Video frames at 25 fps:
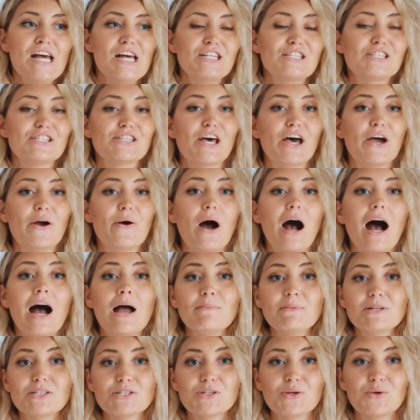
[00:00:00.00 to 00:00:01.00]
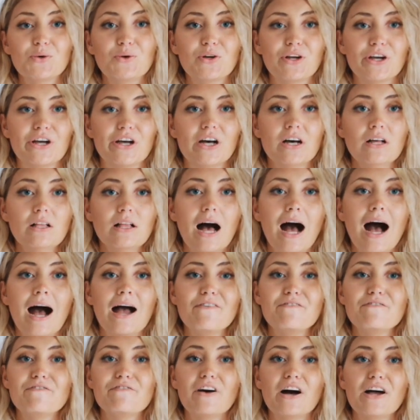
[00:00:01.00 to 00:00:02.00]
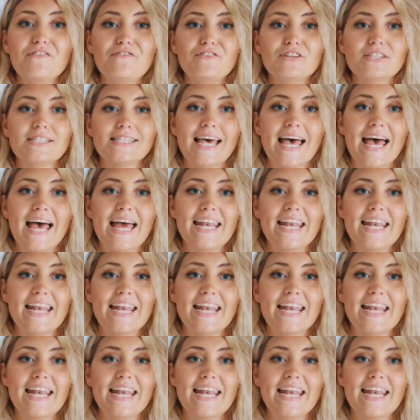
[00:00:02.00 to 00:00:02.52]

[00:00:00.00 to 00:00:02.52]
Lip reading: So I'm a tall girl, I'm 5'10",